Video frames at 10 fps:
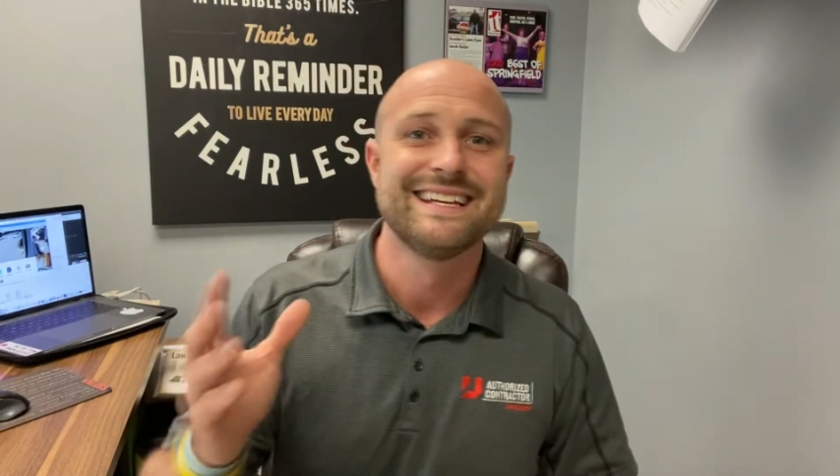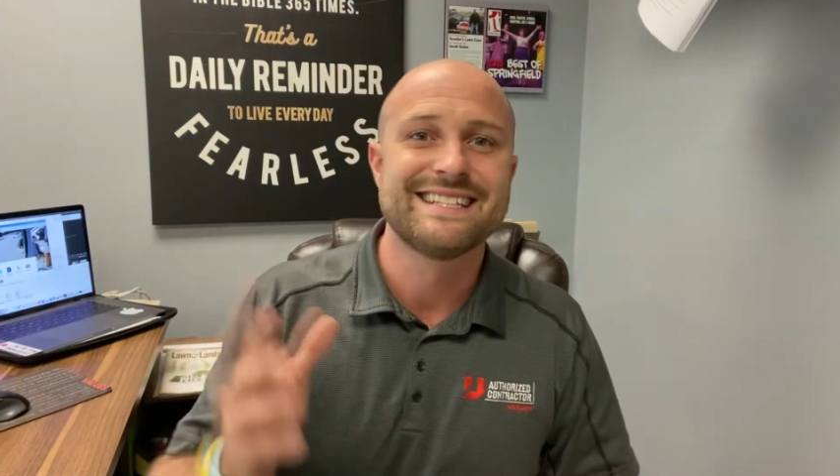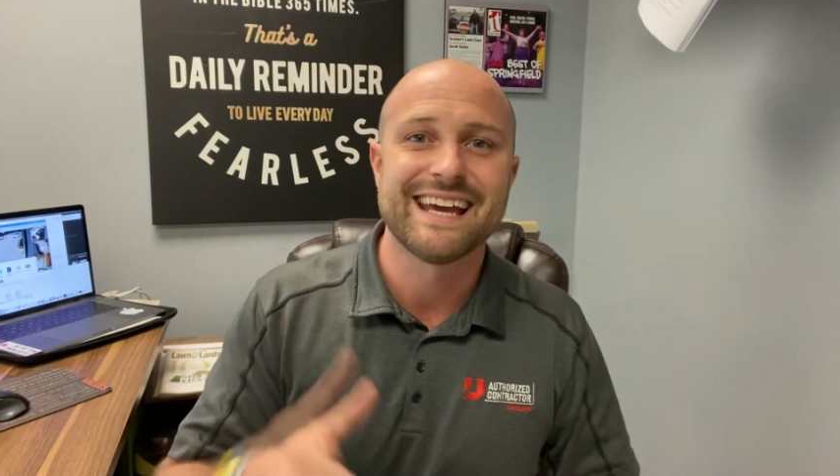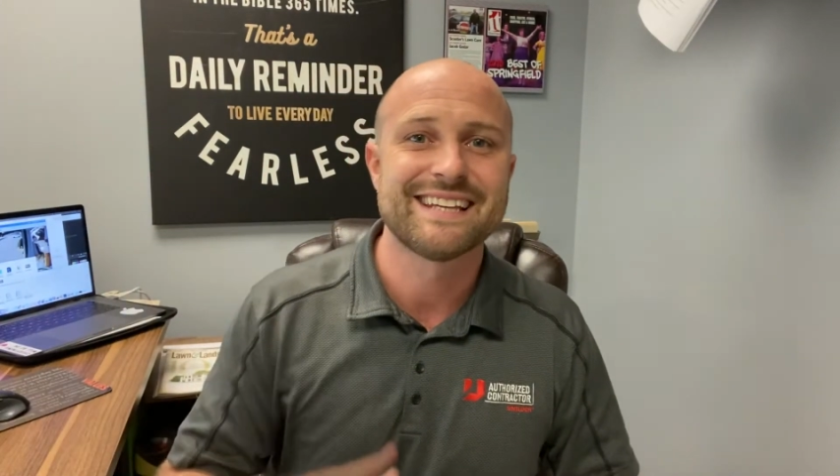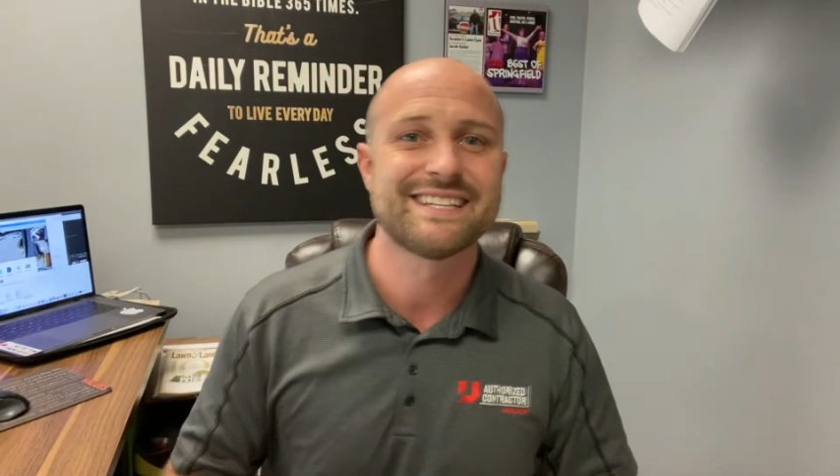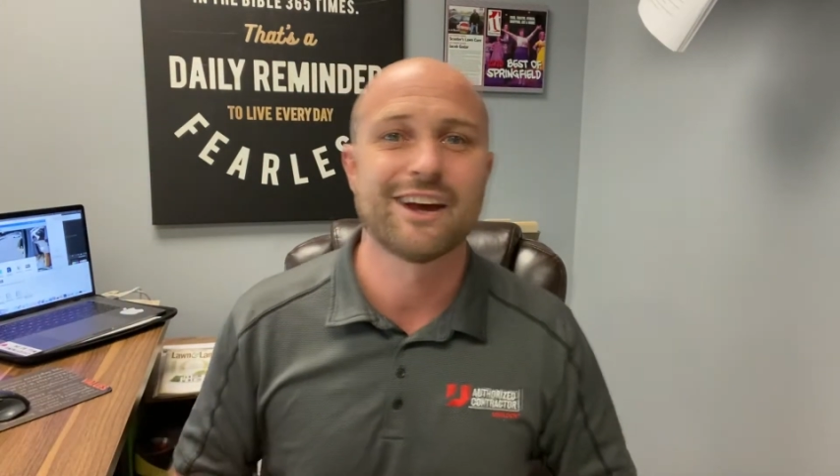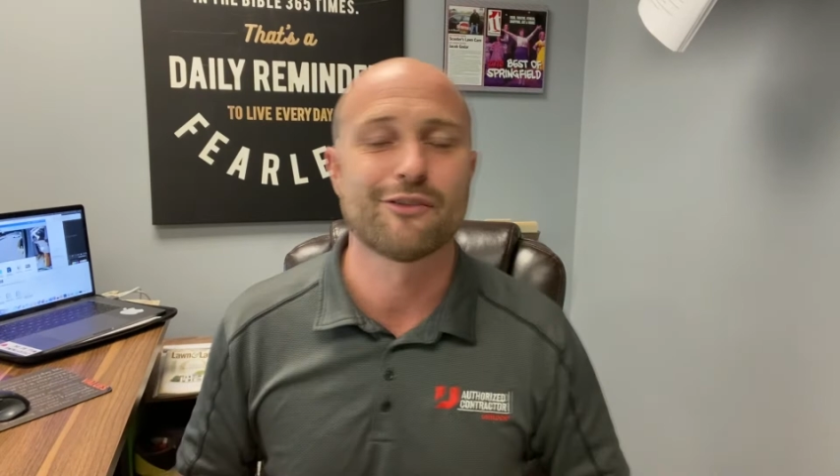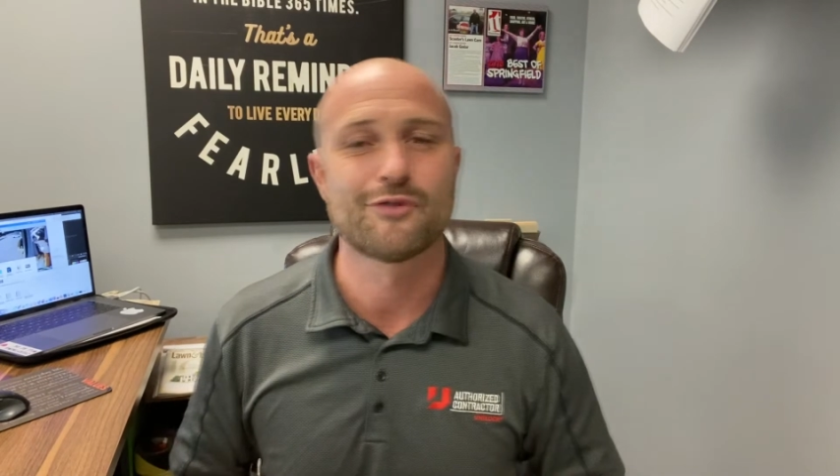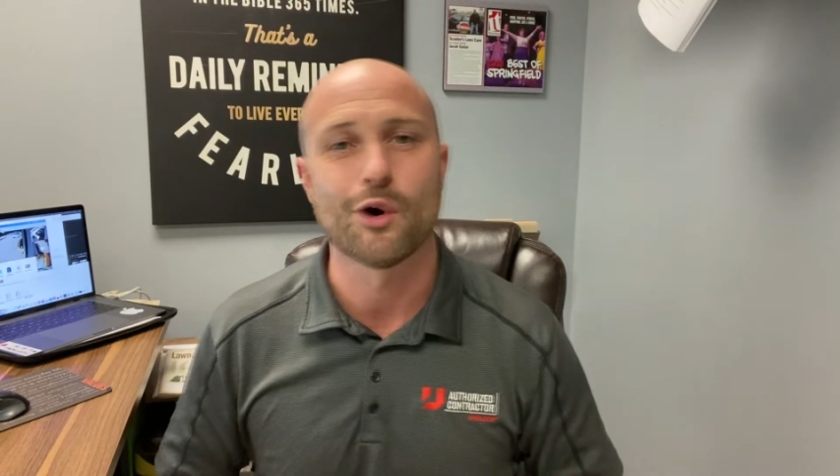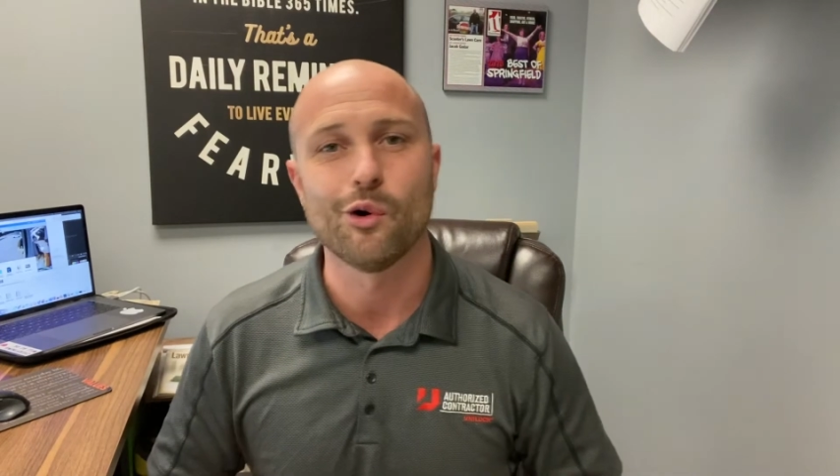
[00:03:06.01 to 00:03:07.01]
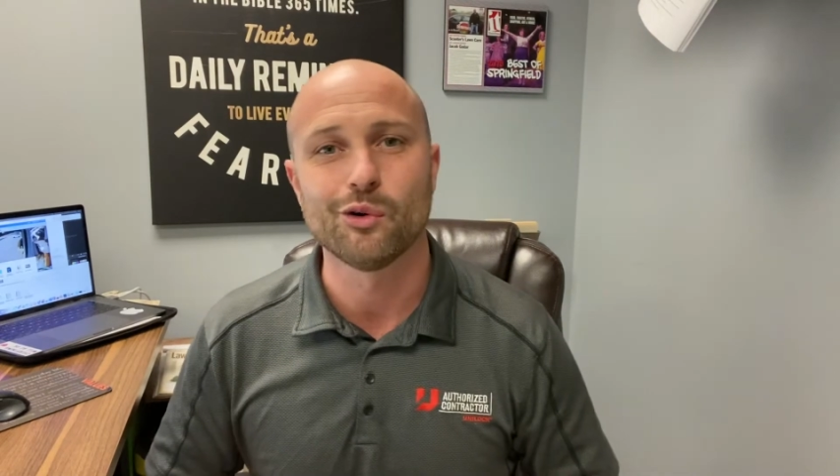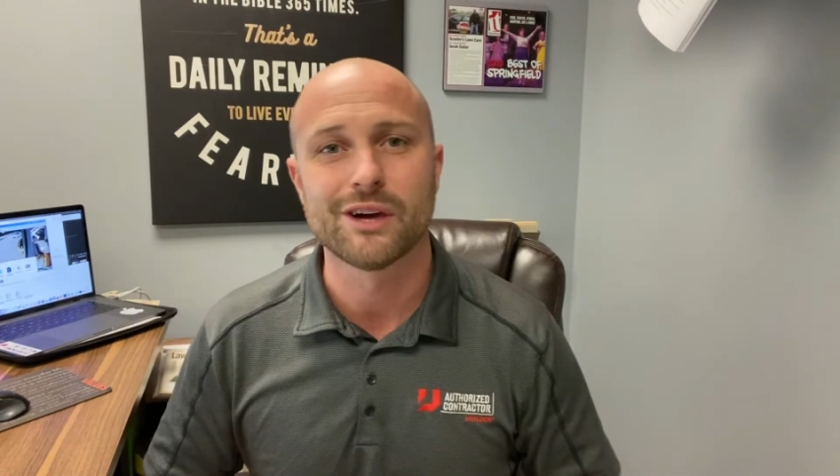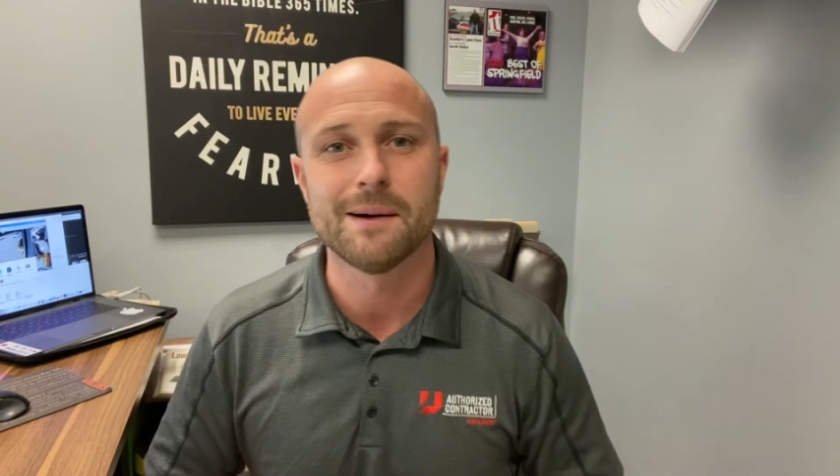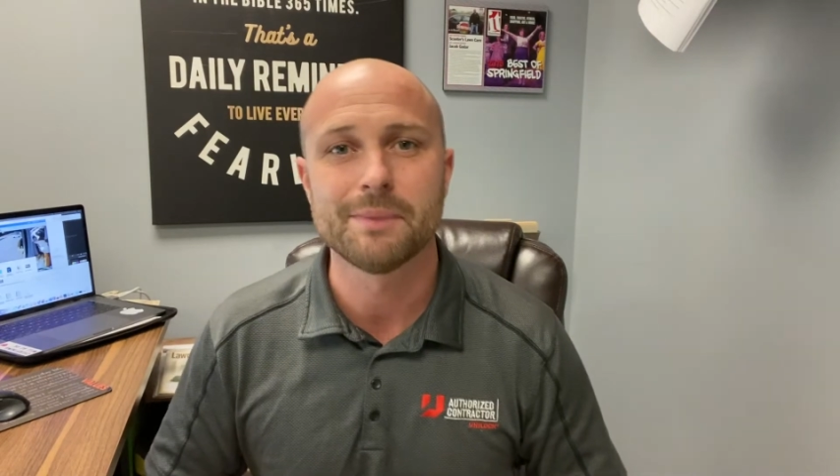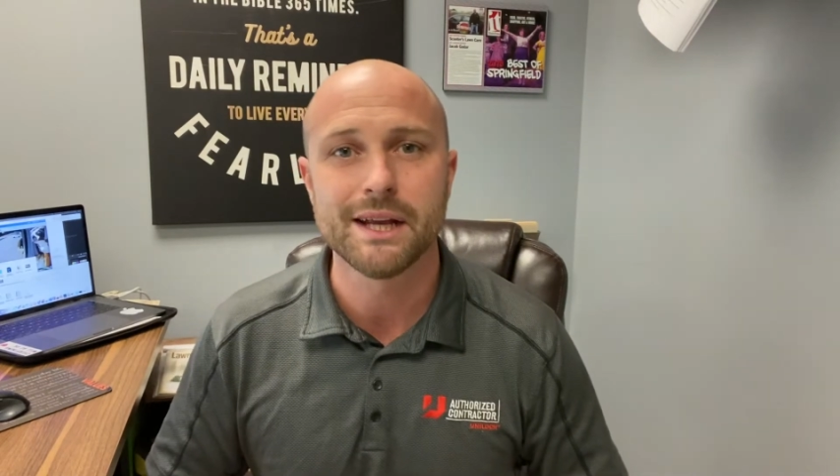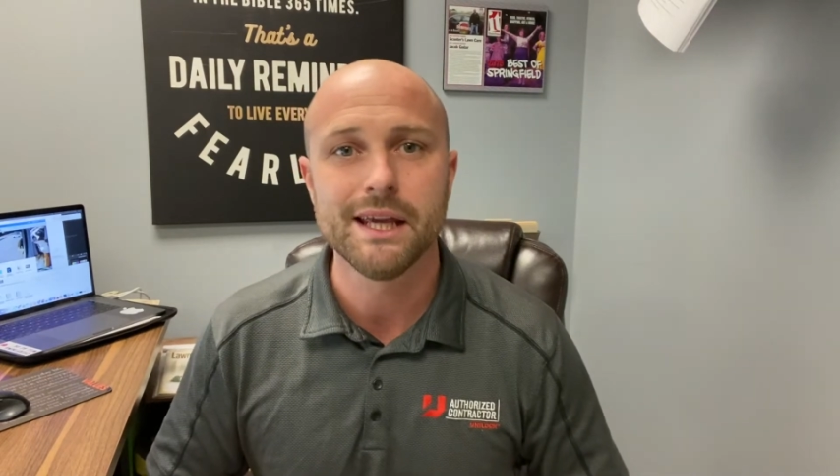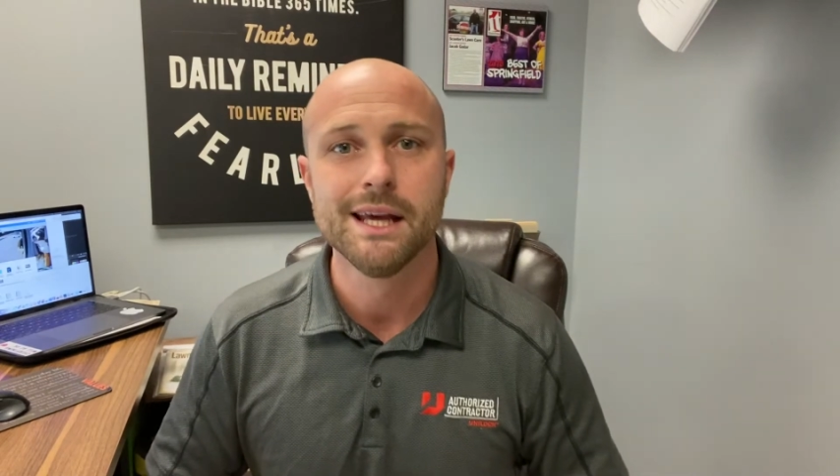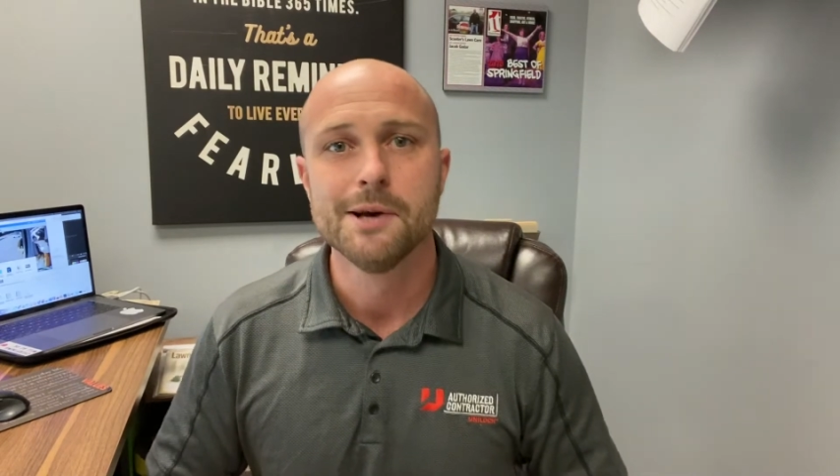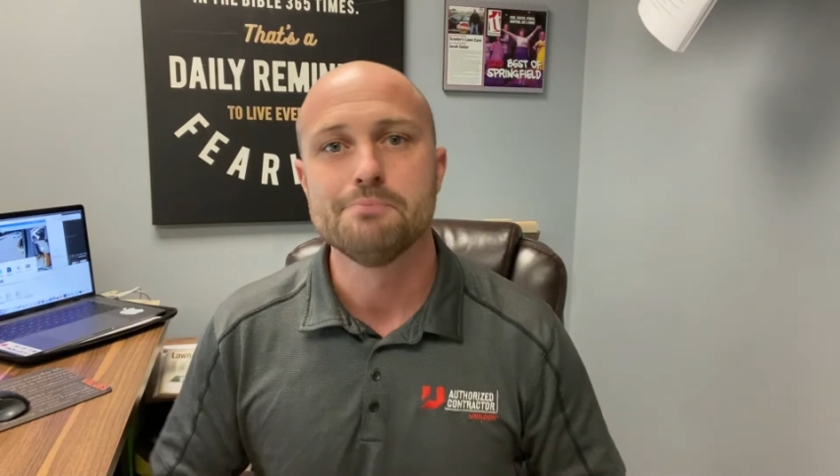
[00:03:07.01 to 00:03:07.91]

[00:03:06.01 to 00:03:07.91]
takes care of the whole company,